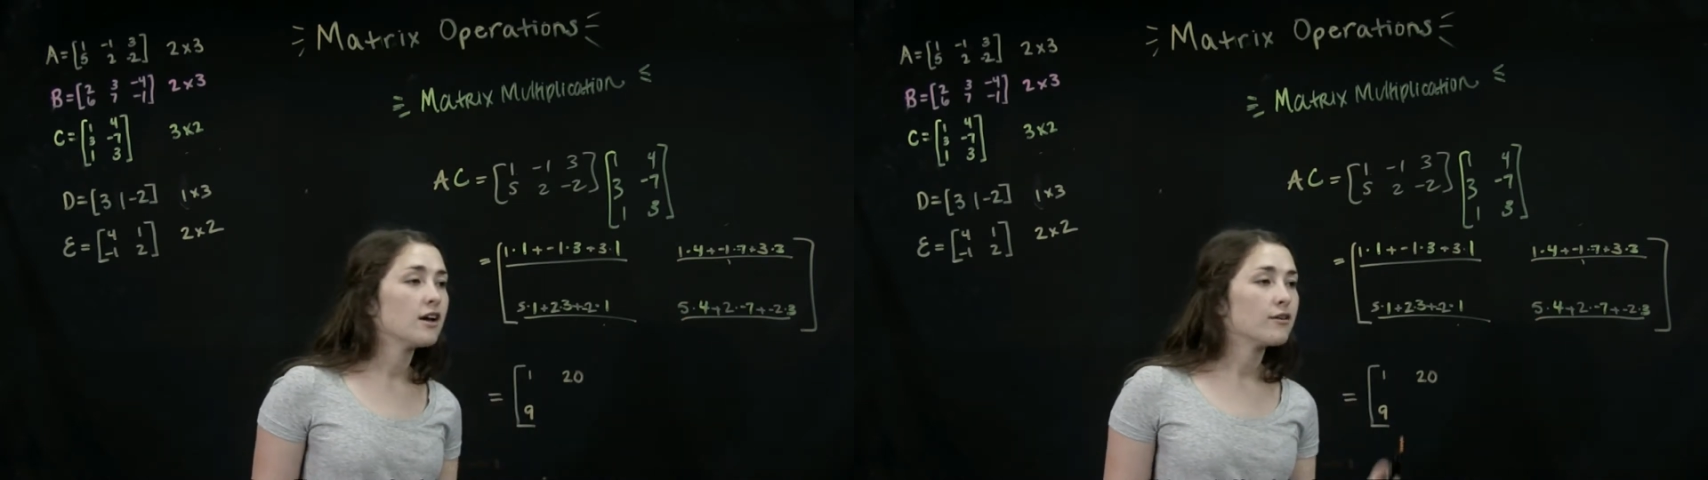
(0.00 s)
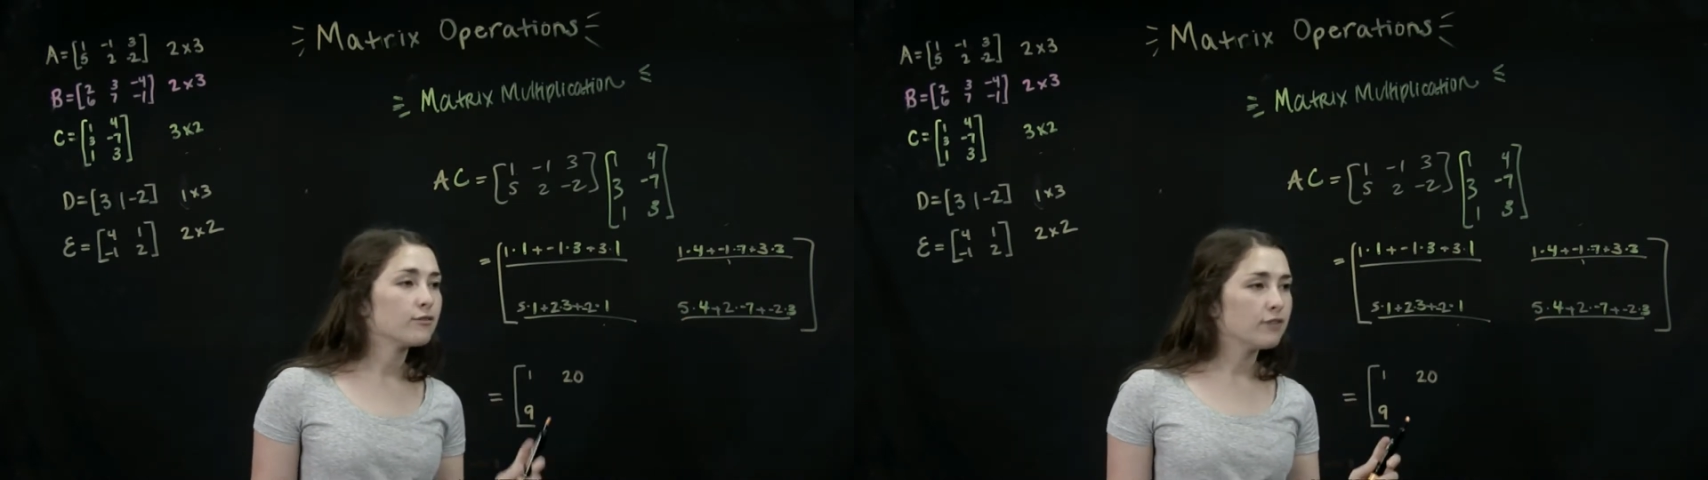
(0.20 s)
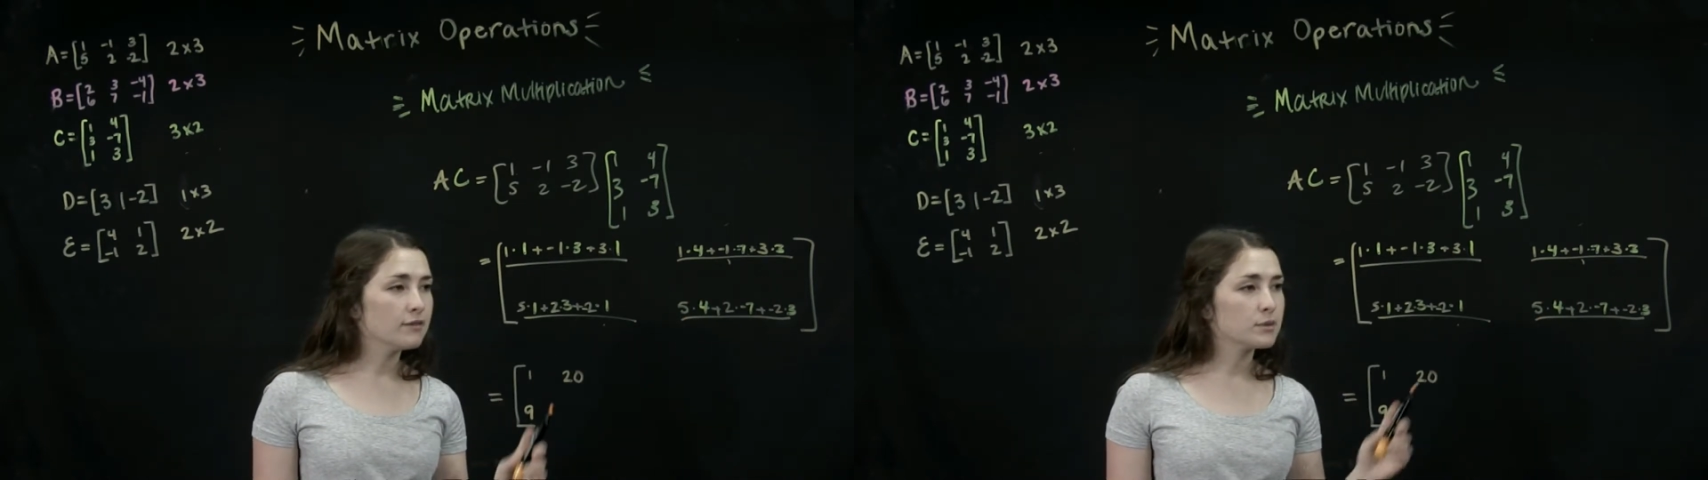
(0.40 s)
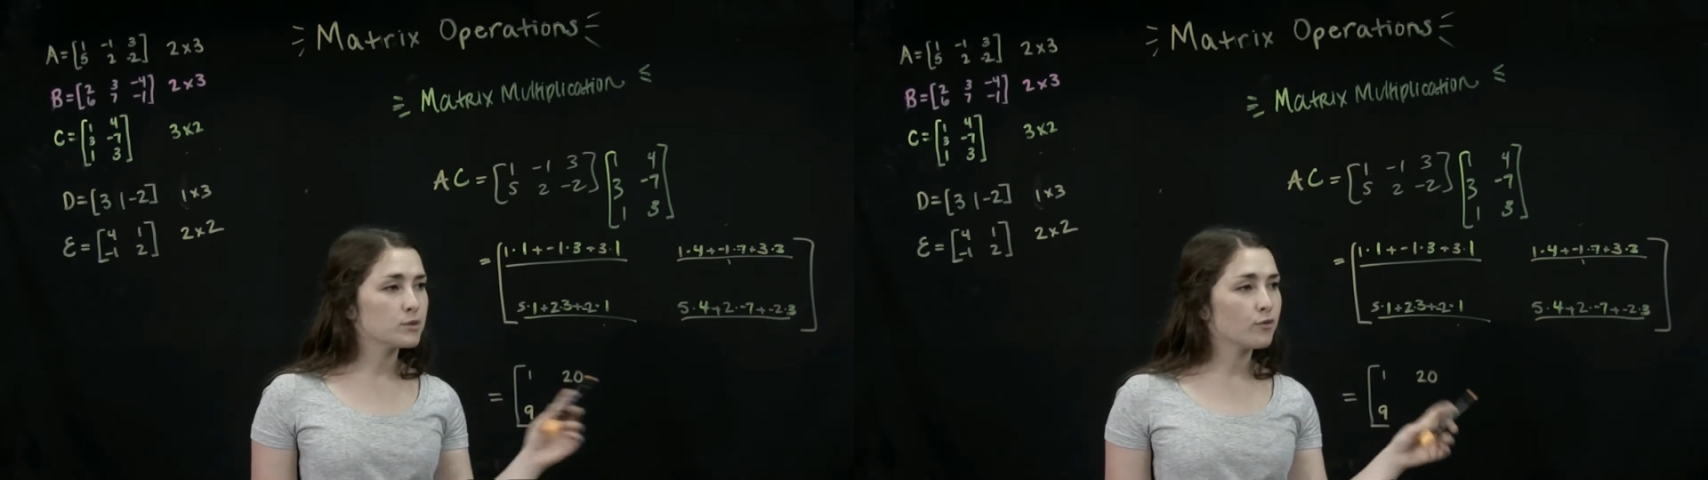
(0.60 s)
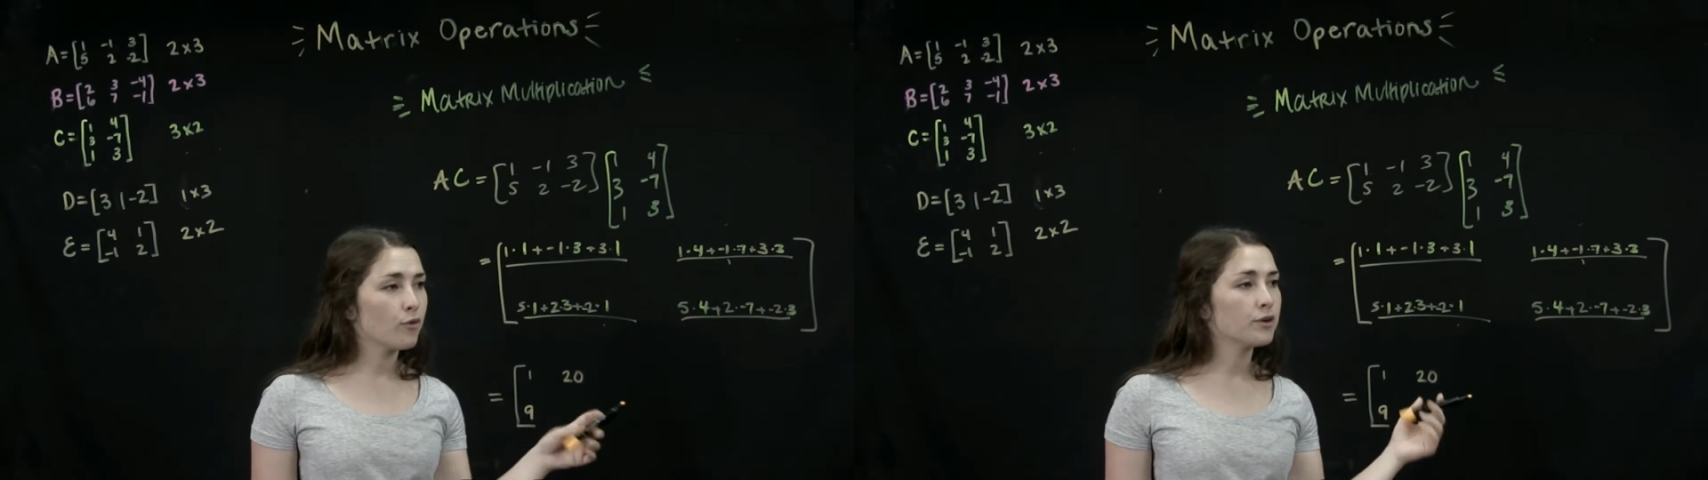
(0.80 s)
5 times
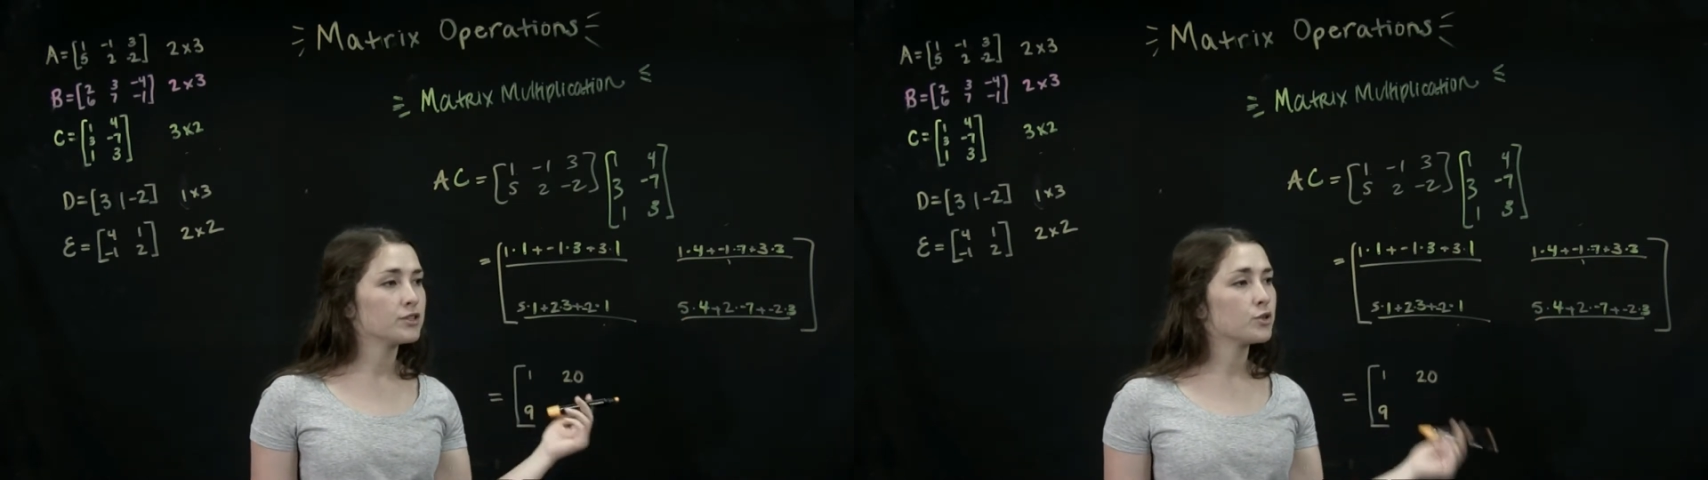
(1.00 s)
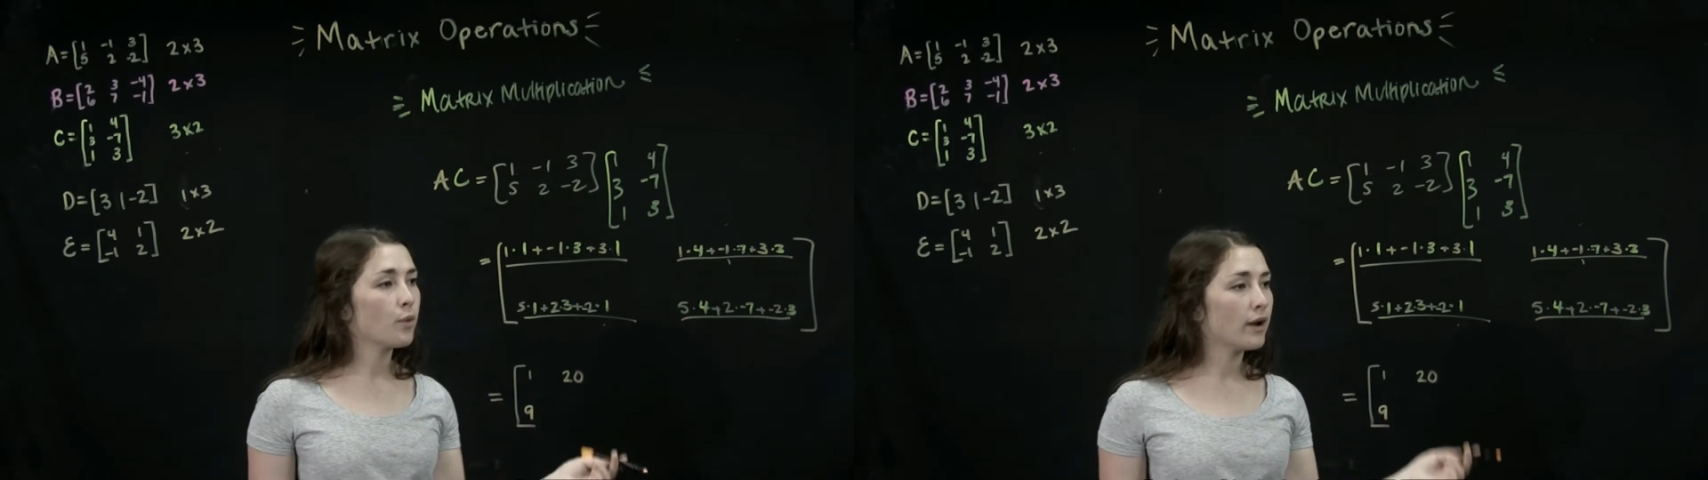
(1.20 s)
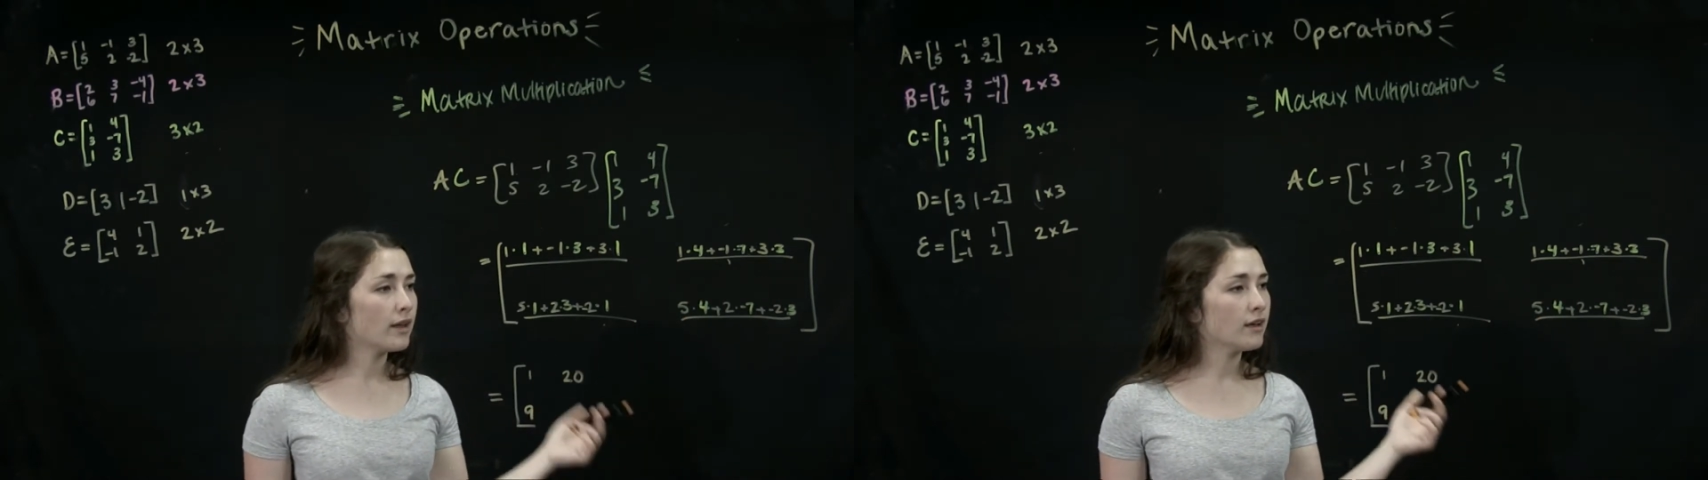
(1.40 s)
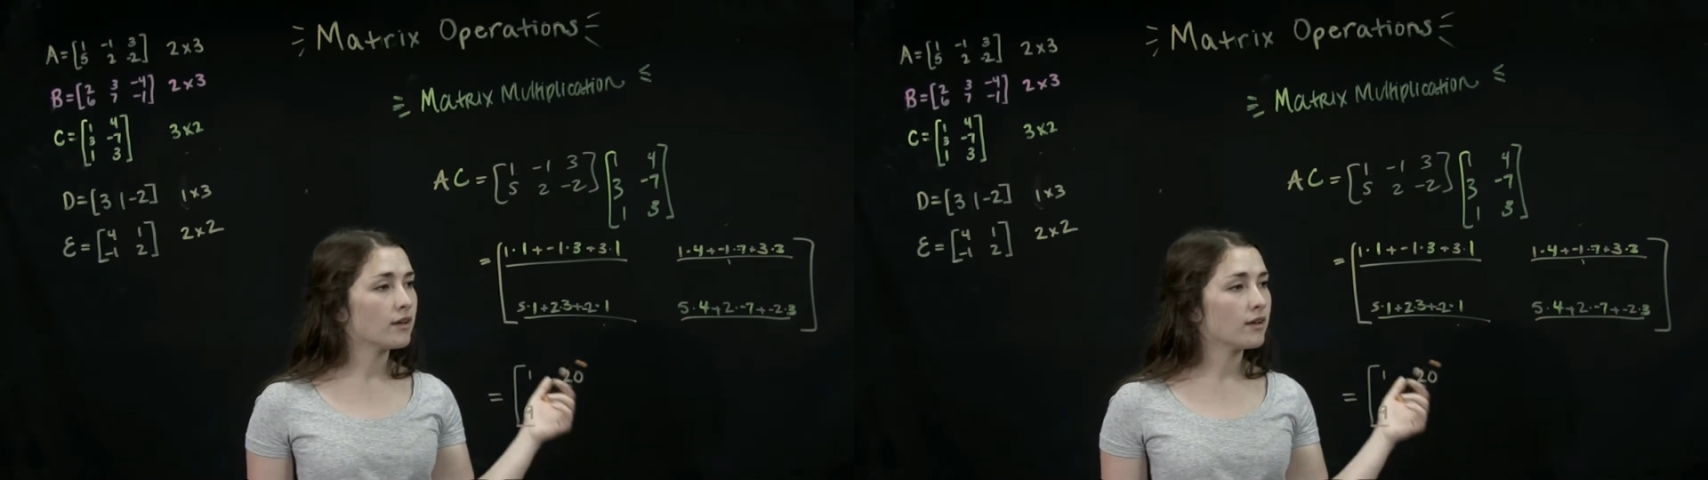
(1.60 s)
4 is 20,